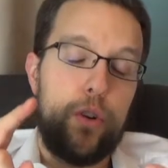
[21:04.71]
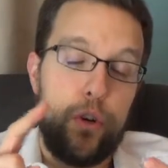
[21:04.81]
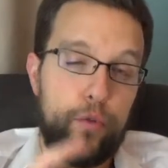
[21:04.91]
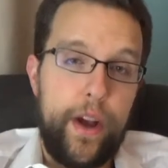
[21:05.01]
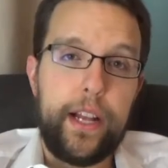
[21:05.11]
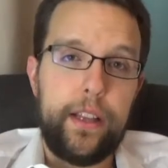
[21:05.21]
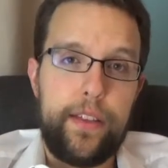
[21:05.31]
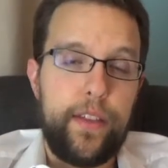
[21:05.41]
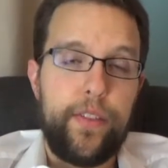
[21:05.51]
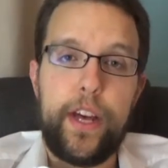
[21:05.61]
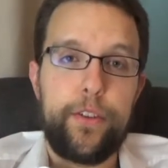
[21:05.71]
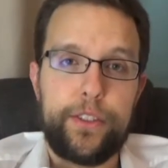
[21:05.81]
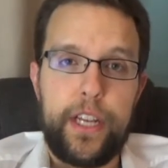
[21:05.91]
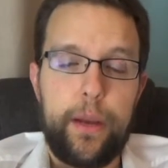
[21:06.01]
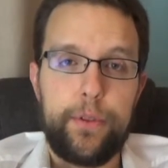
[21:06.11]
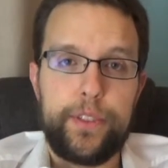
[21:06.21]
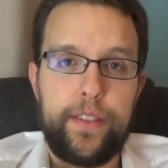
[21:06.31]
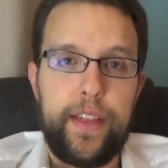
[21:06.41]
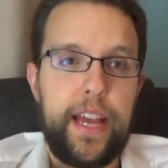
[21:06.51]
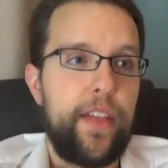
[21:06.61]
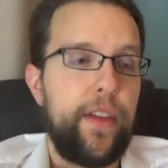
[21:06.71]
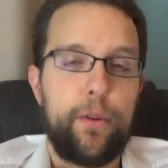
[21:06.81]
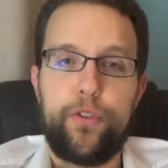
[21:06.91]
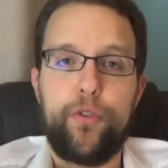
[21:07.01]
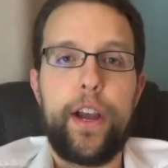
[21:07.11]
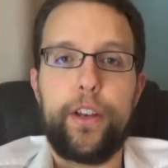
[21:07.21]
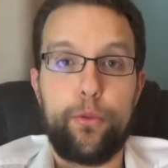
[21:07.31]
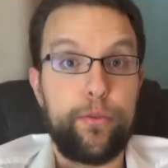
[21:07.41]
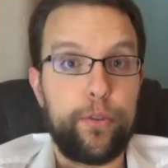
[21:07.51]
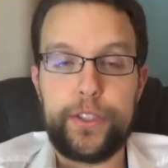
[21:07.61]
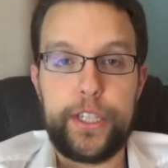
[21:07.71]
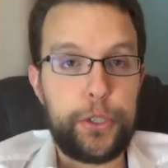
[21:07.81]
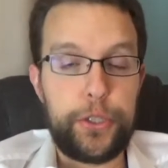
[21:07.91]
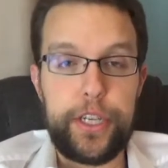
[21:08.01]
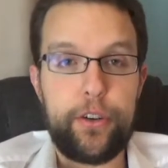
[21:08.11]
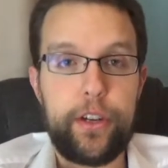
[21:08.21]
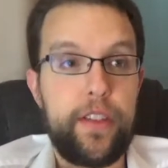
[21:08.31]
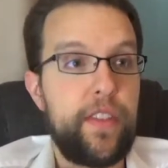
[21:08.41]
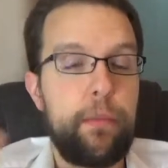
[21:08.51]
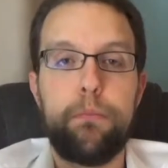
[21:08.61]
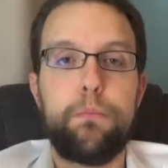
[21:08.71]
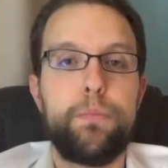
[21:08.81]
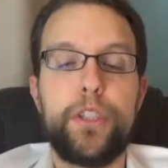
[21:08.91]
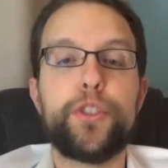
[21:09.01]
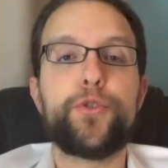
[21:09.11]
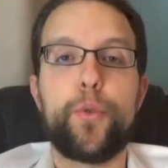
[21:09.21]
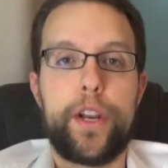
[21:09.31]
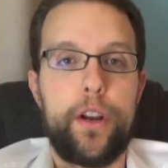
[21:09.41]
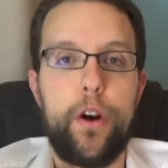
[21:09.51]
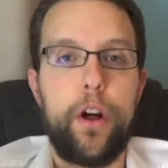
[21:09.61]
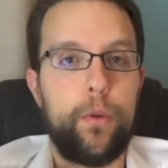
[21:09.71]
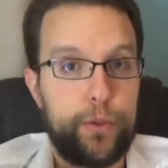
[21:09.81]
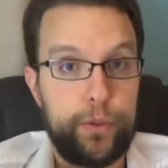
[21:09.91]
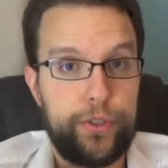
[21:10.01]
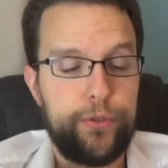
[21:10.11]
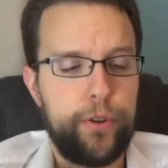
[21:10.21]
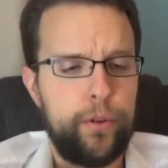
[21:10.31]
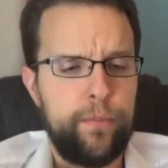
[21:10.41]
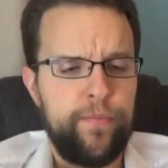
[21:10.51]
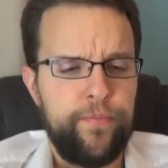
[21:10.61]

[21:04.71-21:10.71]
correctly, that the other samples that they had, they were trying to reverse engineer it, and they destroyed it all, which was true.